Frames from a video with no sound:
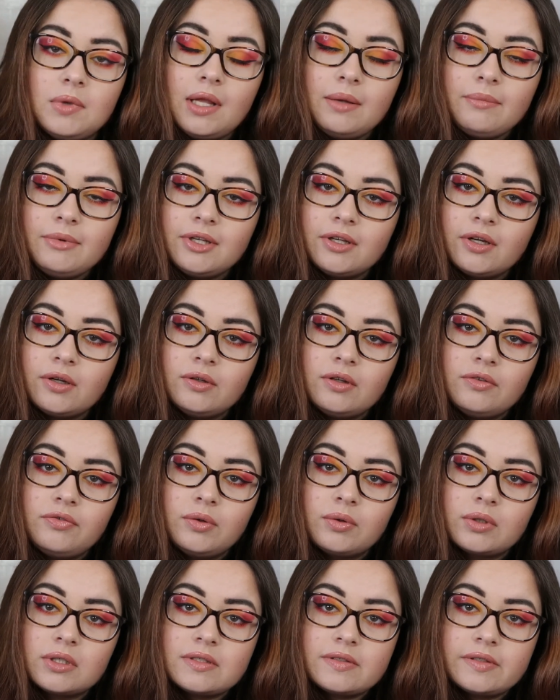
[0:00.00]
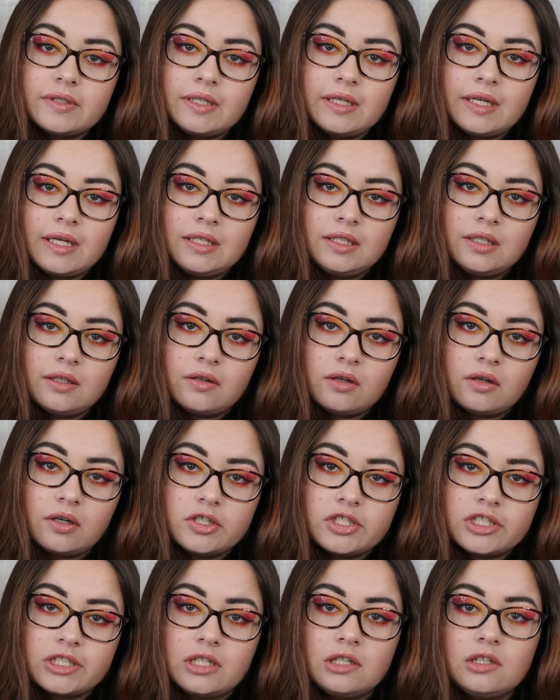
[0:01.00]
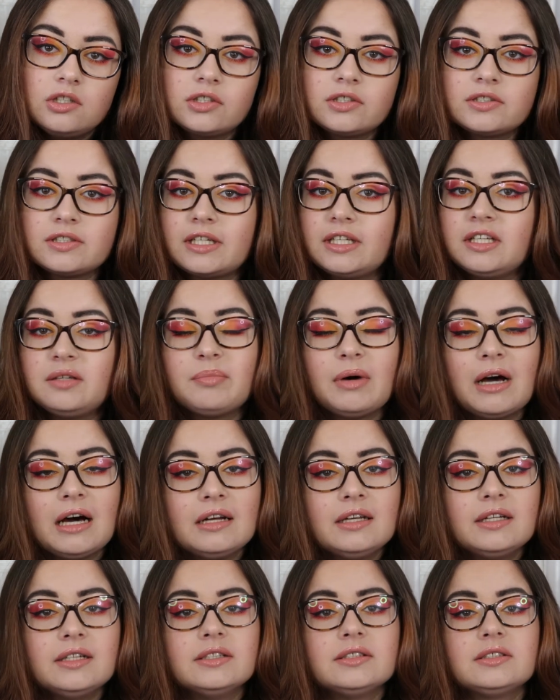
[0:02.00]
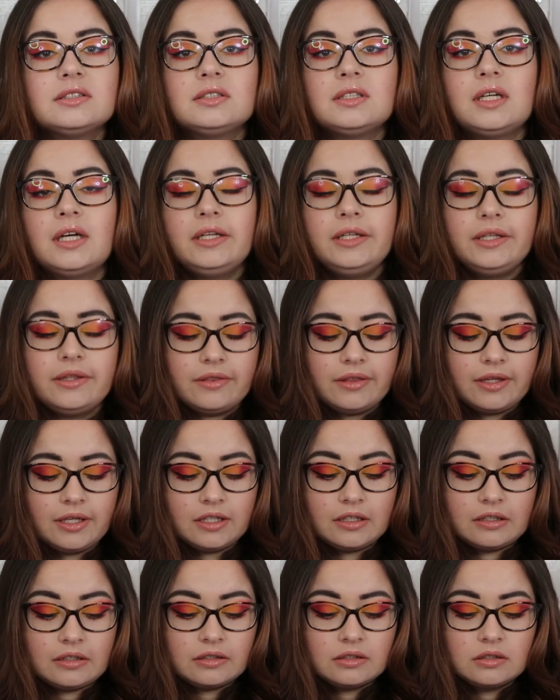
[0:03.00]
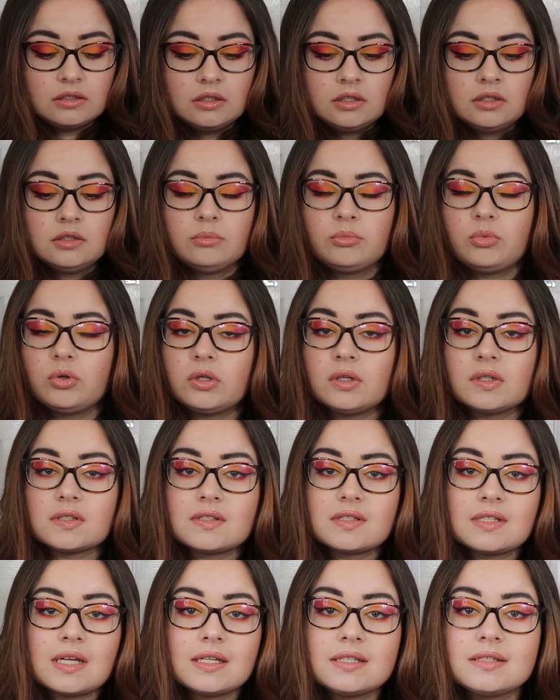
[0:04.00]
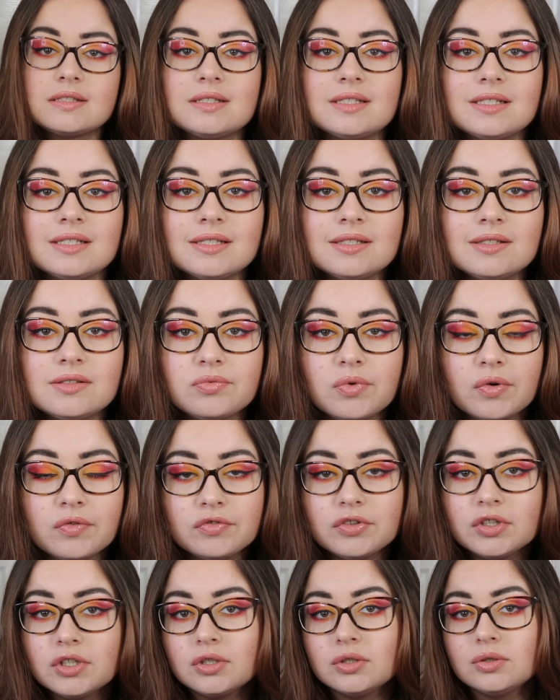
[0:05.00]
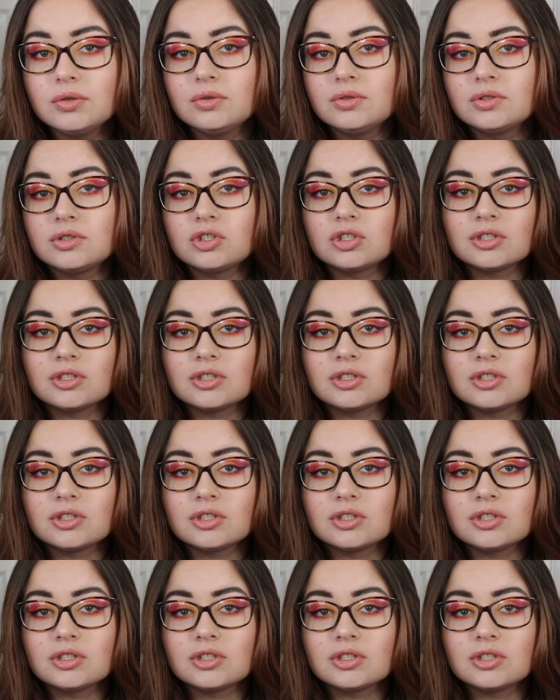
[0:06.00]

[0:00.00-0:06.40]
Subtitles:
Let me know if you want to see any other eyeshadow looks, any palettes, anything, products tested, reviewed.